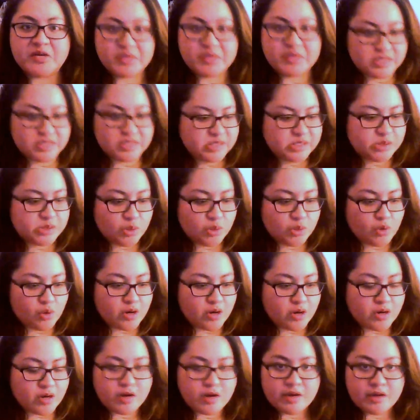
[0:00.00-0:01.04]
to
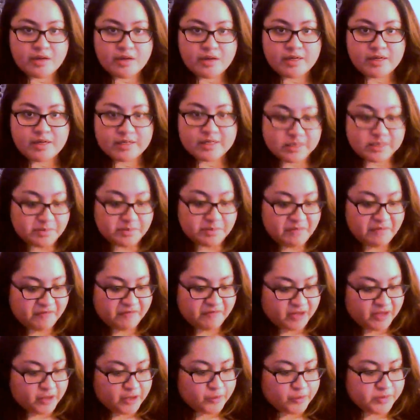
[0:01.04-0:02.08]
store some
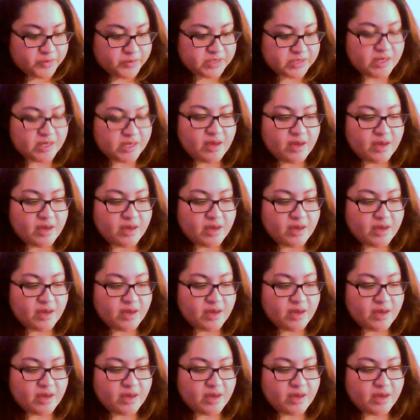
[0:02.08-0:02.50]
envelopes.